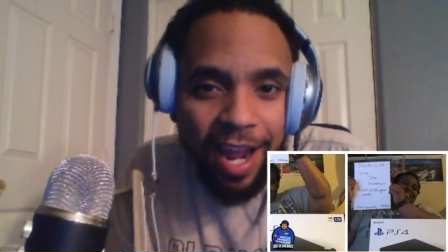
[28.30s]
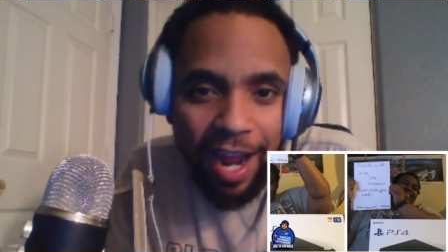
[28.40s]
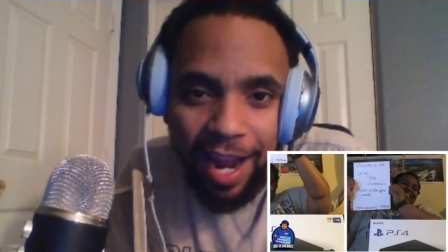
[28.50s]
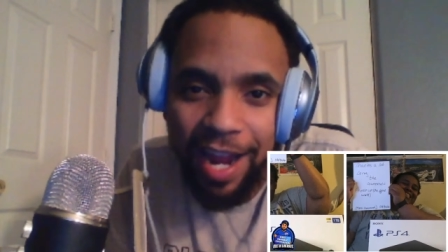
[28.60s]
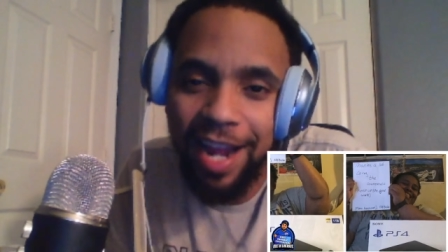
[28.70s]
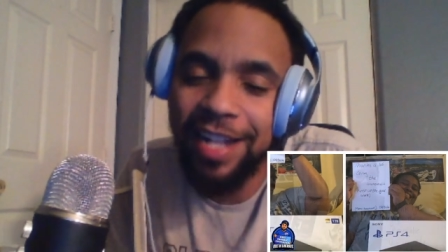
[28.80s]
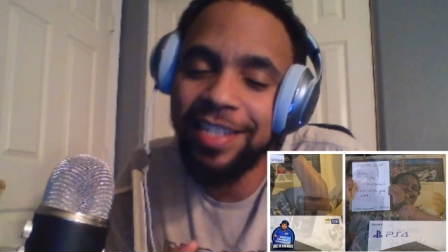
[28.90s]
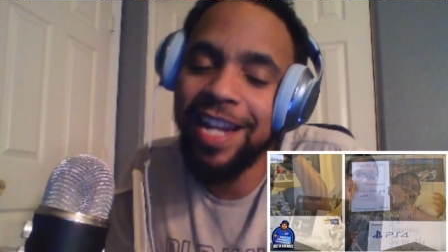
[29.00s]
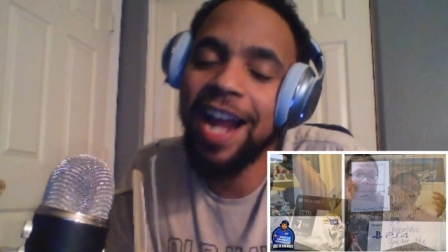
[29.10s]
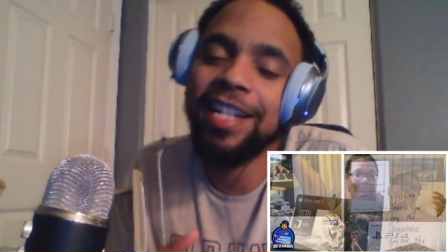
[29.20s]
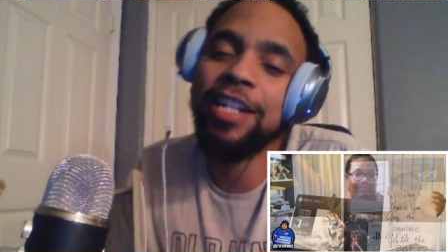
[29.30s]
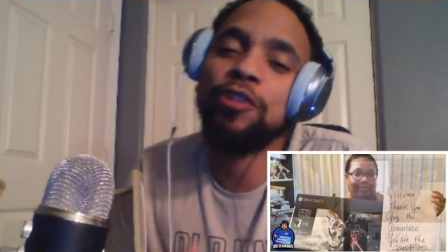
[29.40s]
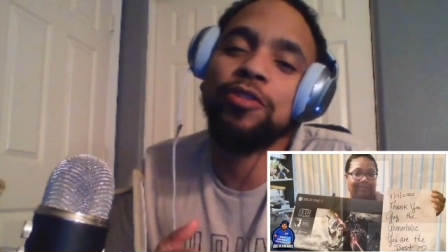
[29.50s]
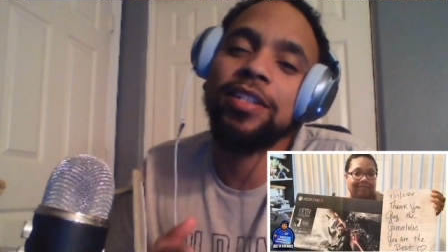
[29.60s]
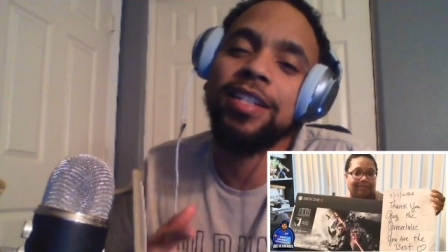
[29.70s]
and Jack
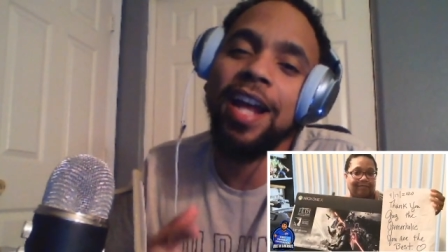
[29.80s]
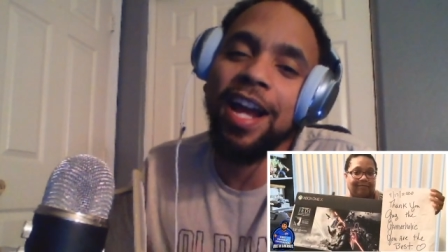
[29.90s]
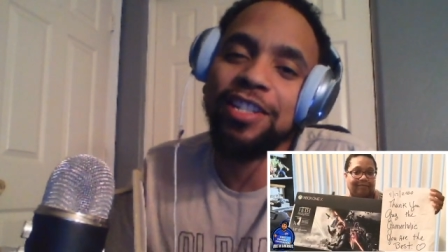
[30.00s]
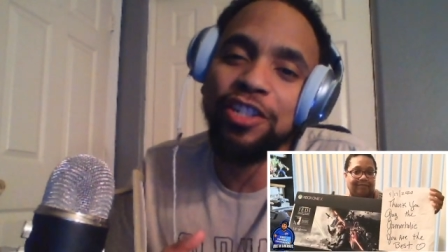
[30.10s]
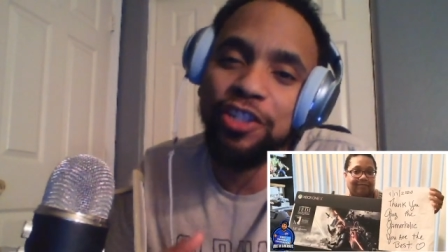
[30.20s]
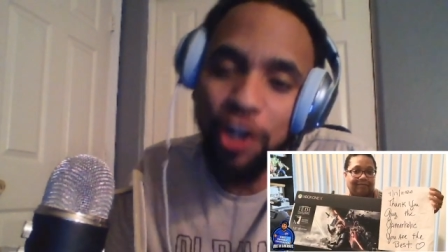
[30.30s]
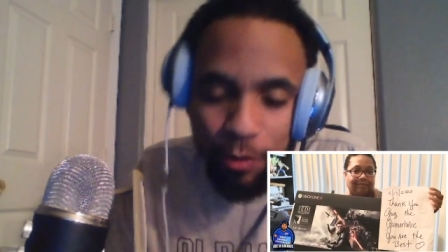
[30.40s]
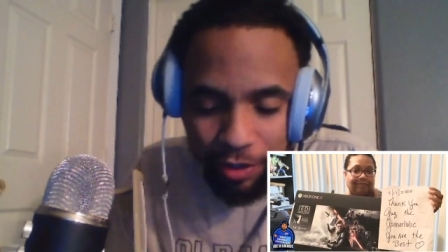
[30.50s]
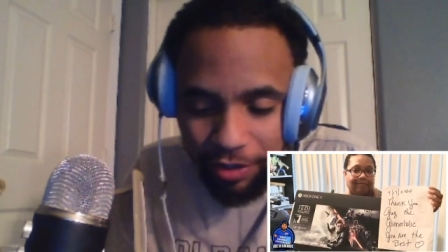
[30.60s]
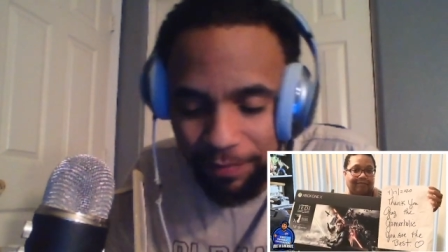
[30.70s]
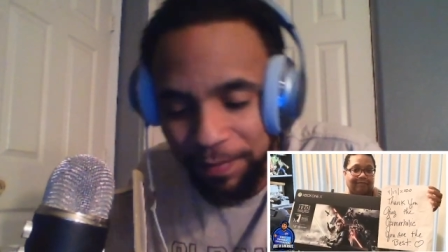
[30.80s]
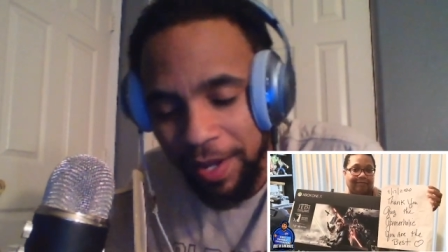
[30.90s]
Nicholson as the Joker.